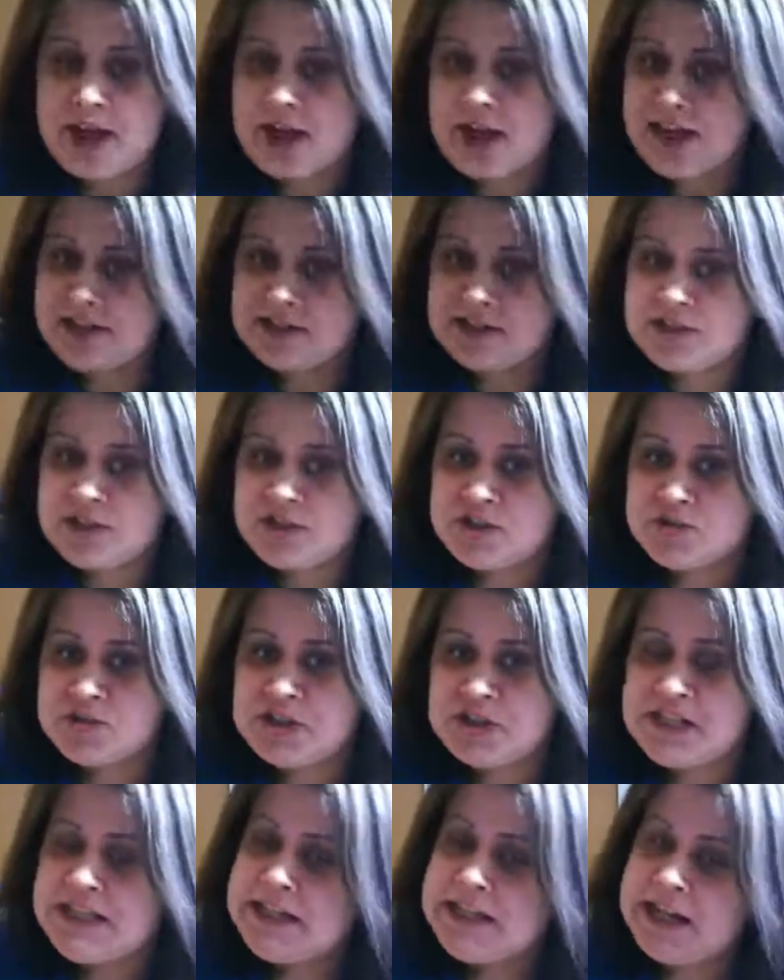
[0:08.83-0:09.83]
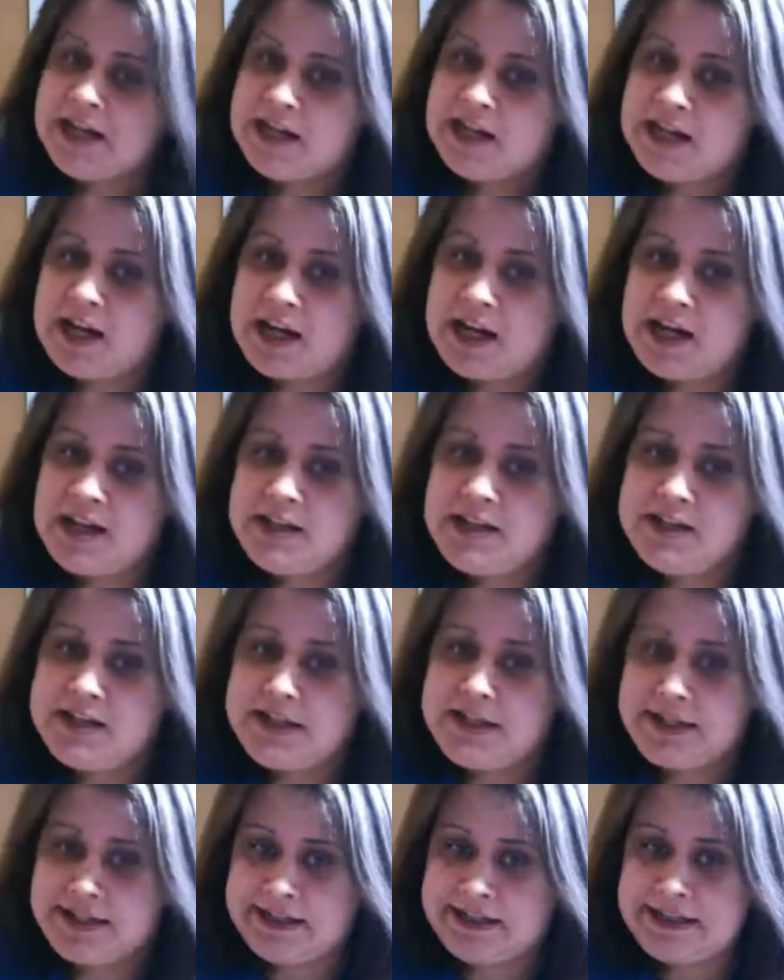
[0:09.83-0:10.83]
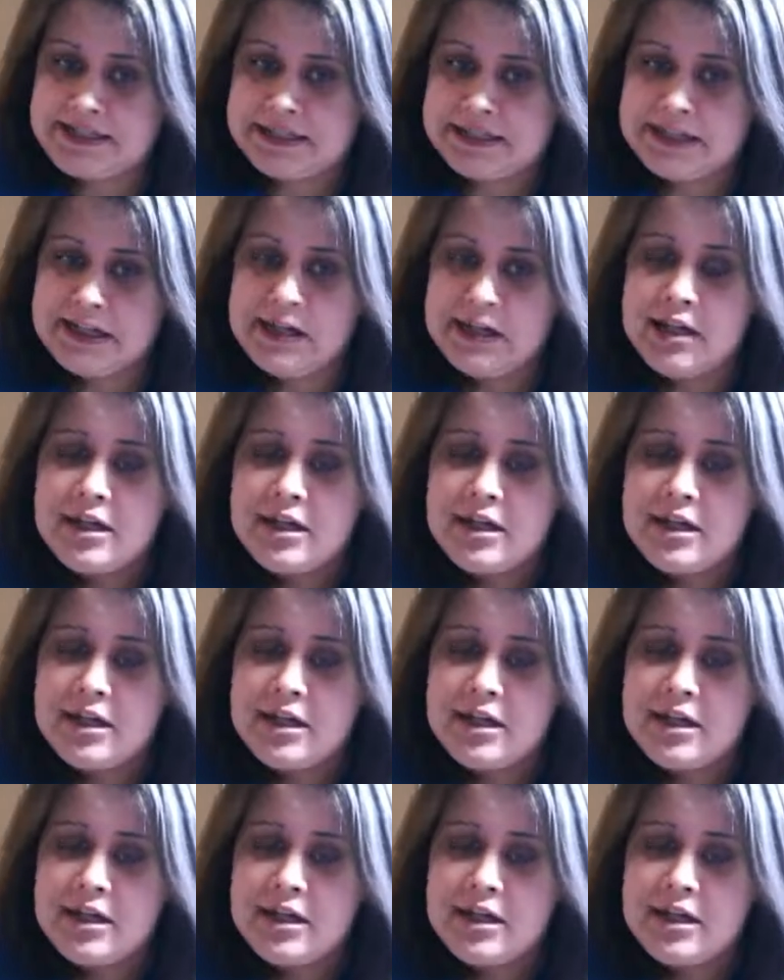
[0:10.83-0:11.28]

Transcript: Ancestry DNA kit.